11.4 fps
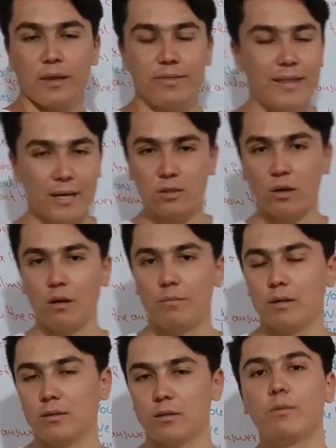That is all
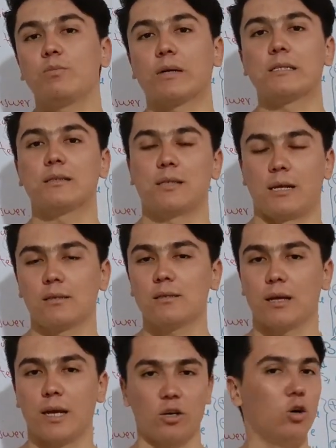about simple present
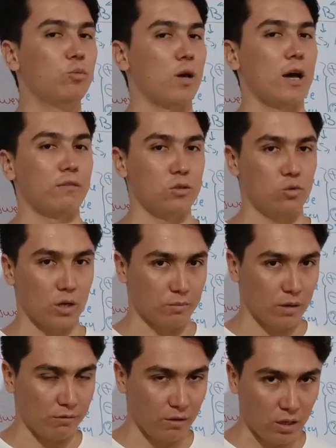tense, and hope you have enjoyed
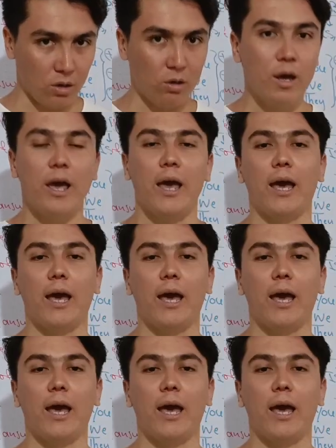my video,